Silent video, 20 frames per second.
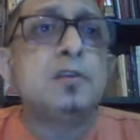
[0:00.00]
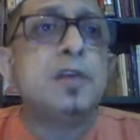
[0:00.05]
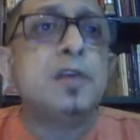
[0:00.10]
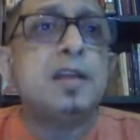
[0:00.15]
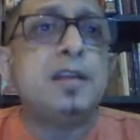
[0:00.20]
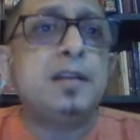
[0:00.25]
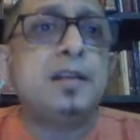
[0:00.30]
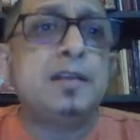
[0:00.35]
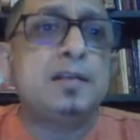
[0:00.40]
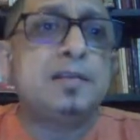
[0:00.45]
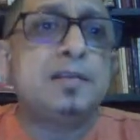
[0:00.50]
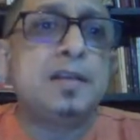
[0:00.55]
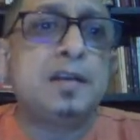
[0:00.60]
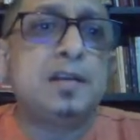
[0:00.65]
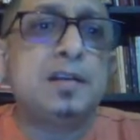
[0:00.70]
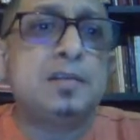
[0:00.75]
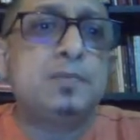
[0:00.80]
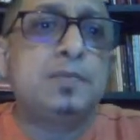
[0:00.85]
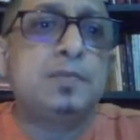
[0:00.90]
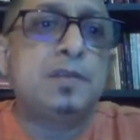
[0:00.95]
So I think
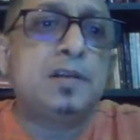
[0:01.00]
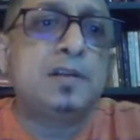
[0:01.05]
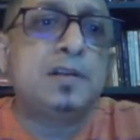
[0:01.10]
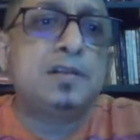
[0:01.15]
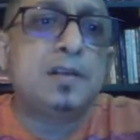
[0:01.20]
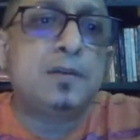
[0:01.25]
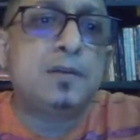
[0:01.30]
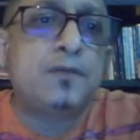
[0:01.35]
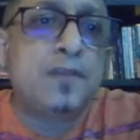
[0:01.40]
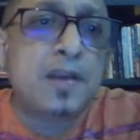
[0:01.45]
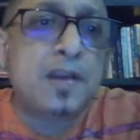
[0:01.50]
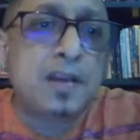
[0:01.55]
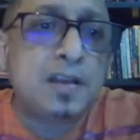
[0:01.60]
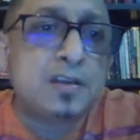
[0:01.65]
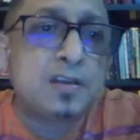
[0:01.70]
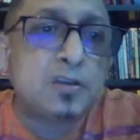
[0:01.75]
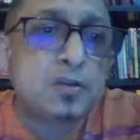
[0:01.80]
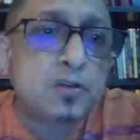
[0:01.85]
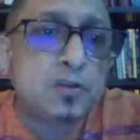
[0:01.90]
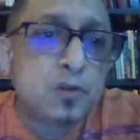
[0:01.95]
there is a
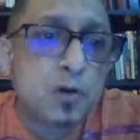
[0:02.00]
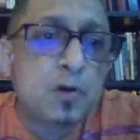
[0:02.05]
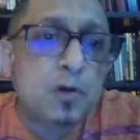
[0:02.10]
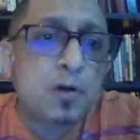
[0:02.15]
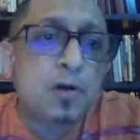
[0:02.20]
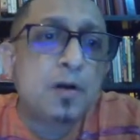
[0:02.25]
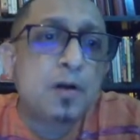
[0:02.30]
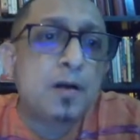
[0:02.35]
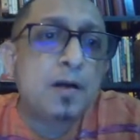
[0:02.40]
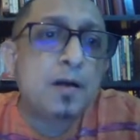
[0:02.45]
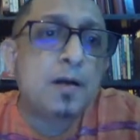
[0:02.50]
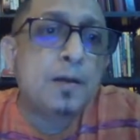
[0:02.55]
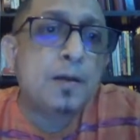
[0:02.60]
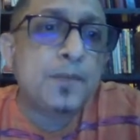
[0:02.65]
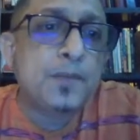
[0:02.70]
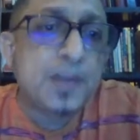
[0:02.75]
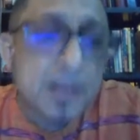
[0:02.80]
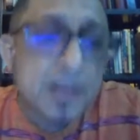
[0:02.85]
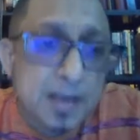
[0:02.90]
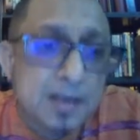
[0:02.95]
very
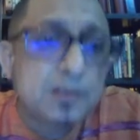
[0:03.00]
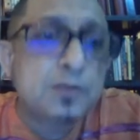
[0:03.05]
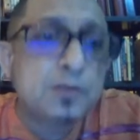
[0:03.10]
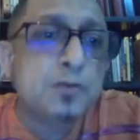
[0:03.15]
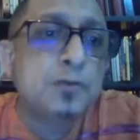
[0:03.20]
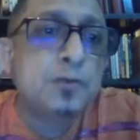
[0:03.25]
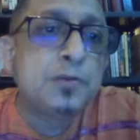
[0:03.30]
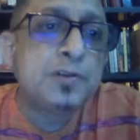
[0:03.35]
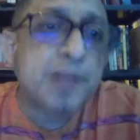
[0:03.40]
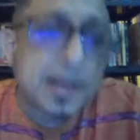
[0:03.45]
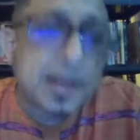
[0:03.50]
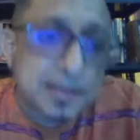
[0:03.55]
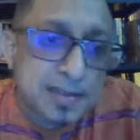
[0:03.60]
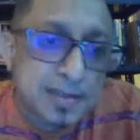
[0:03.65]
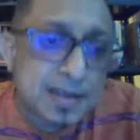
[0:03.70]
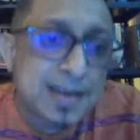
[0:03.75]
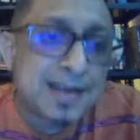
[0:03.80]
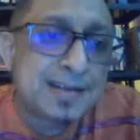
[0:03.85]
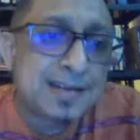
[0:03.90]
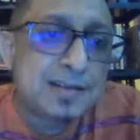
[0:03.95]
strong need to
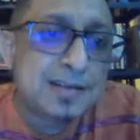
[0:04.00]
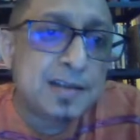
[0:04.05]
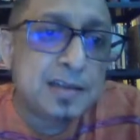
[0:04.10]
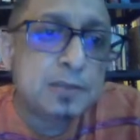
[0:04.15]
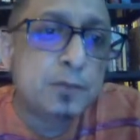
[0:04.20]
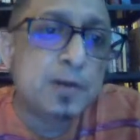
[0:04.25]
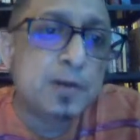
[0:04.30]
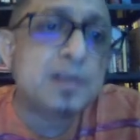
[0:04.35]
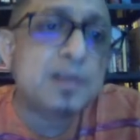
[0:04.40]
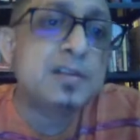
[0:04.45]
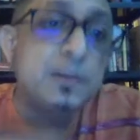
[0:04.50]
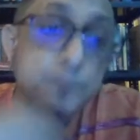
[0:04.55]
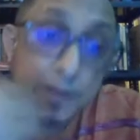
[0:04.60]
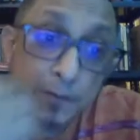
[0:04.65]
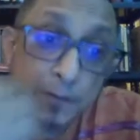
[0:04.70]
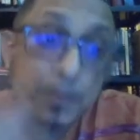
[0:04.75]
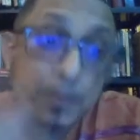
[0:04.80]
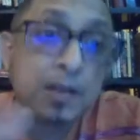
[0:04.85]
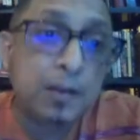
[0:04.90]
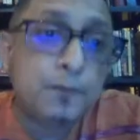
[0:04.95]
translate these works if
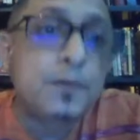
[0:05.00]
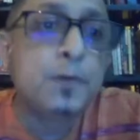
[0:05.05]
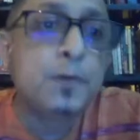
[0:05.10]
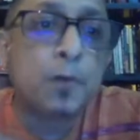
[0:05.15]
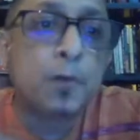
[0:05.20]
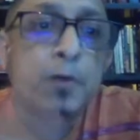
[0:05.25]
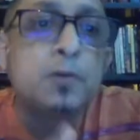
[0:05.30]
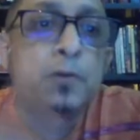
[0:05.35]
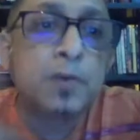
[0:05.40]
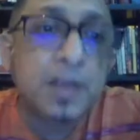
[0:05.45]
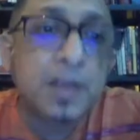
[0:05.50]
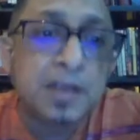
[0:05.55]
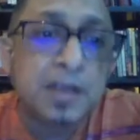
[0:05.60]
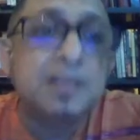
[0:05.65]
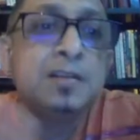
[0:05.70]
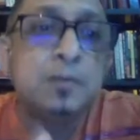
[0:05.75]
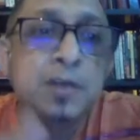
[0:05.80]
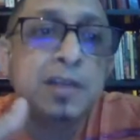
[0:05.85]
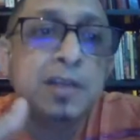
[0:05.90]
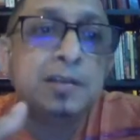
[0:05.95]
we want to
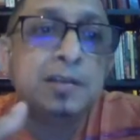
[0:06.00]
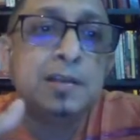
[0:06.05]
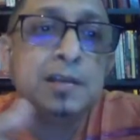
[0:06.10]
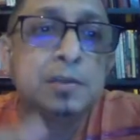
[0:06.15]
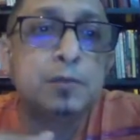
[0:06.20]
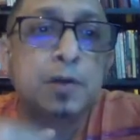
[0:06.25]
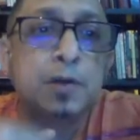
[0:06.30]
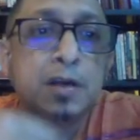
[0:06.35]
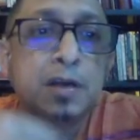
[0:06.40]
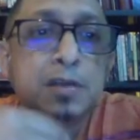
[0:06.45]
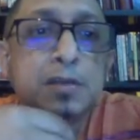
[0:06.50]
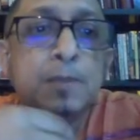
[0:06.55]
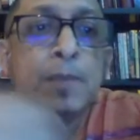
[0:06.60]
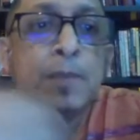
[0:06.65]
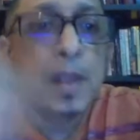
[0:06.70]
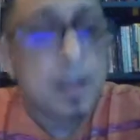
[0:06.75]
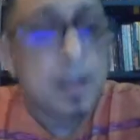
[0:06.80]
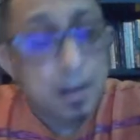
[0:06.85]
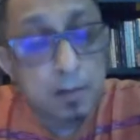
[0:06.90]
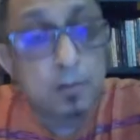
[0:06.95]
read these works.
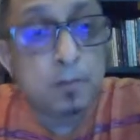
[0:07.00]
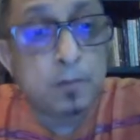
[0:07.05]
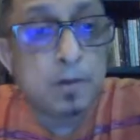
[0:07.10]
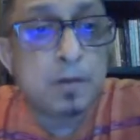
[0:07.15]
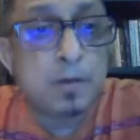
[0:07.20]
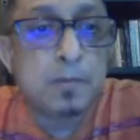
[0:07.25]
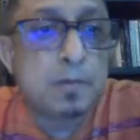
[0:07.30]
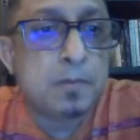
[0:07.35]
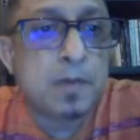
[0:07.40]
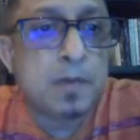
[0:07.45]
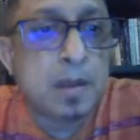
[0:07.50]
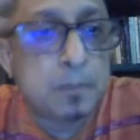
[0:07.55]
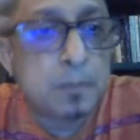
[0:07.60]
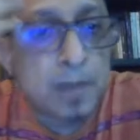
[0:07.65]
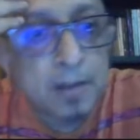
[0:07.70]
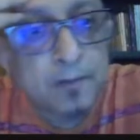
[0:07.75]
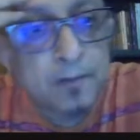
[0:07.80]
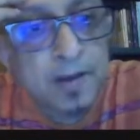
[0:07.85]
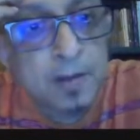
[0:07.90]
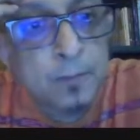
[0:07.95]
You know,
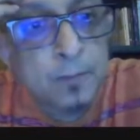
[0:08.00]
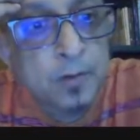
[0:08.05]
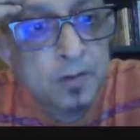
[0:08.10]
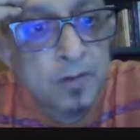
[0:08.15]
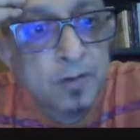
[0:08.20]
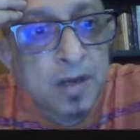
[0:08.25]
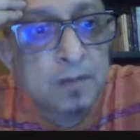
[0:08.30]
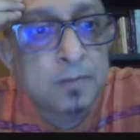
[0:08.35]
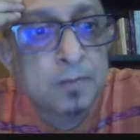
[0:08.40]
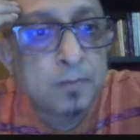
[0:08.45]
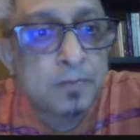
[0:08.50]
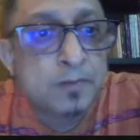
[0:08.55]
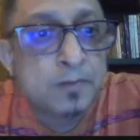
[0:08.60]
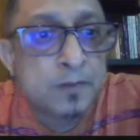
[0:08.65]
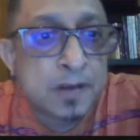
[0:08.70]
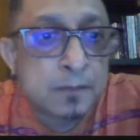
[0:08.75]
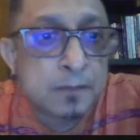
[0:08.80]
my very good friend